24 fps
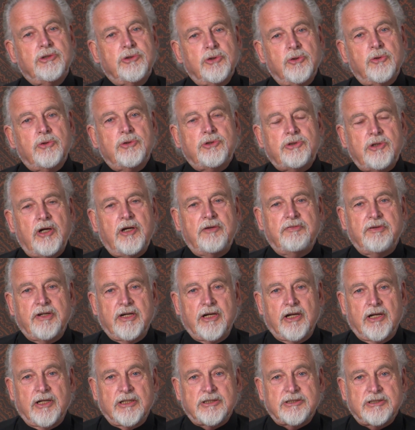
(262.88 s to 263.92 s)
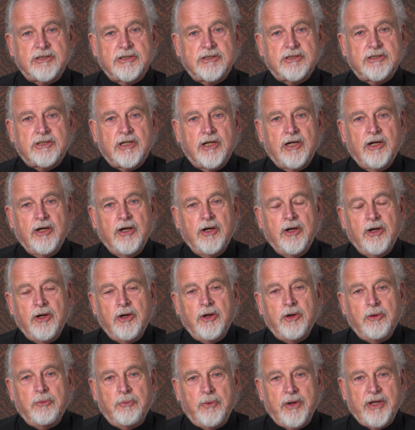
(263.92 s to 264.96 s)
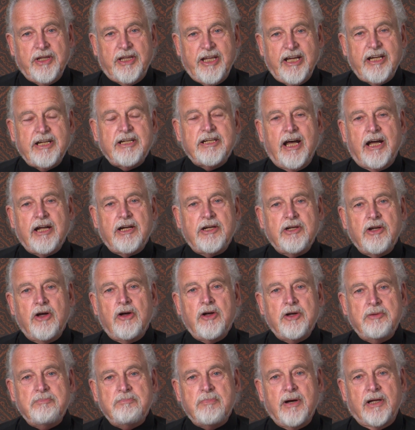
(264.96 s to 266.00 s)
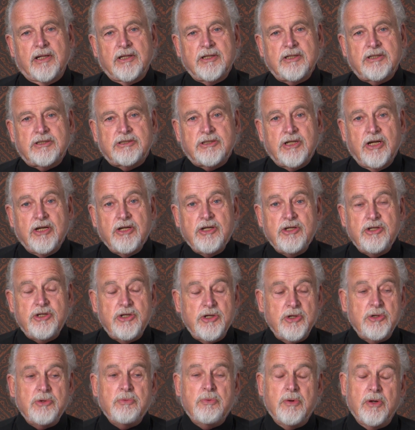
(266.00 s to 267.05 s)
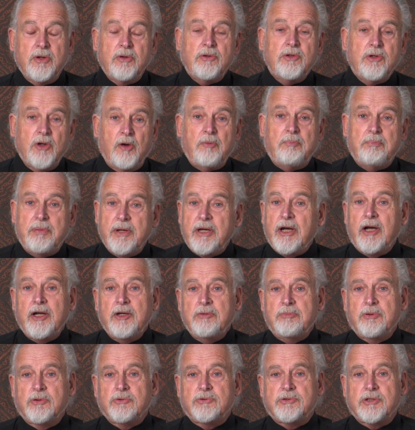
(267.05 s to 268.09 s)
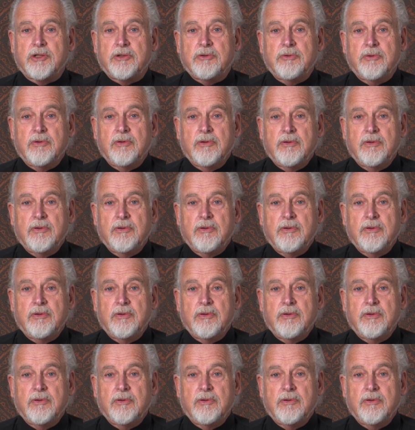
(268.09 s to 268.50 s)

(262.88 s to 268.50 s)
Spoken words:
your driving licence, within that 9 months, you will not be able to.